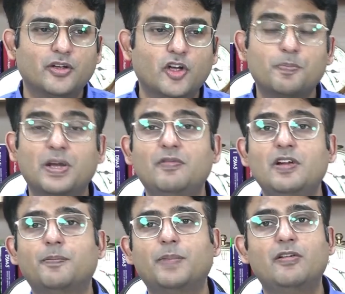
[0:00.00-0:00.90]
your
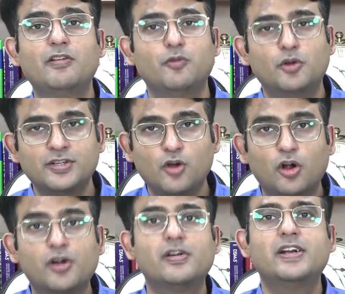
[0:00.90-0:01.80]
pelvic floor is
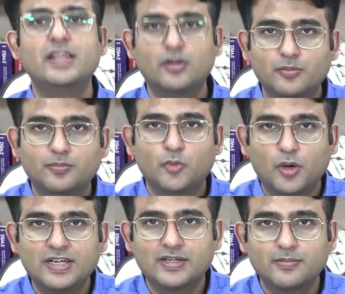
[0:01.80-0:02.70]
already
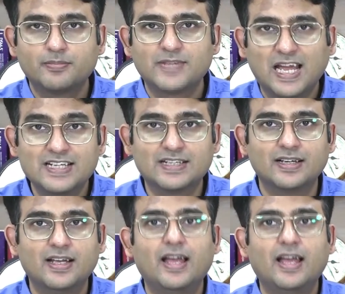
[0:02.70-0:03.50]
quite tight